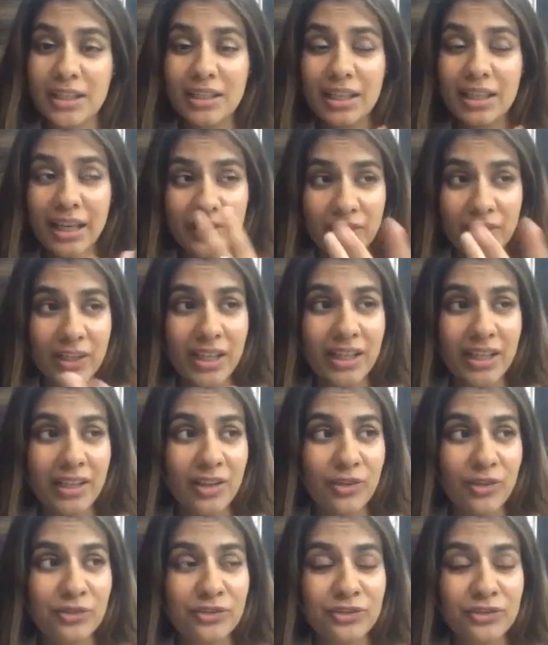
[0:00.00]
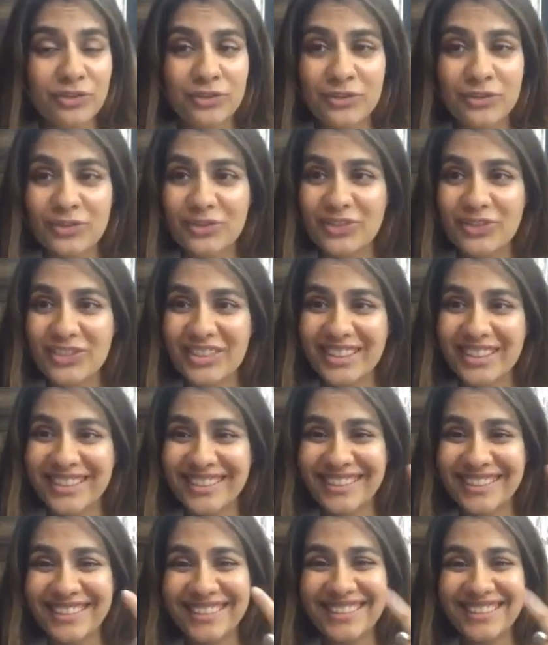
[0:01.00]

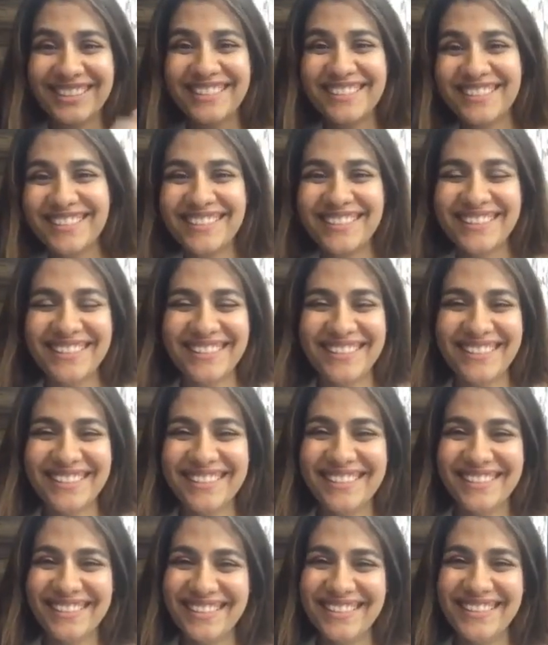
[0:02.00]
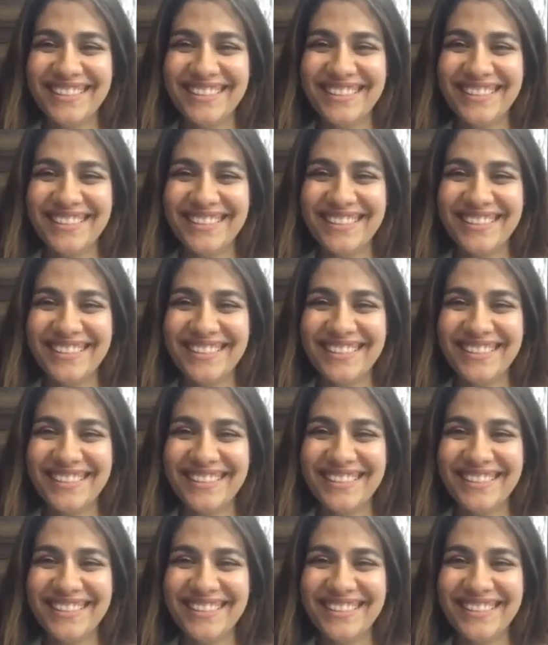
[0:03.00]
(not speaking)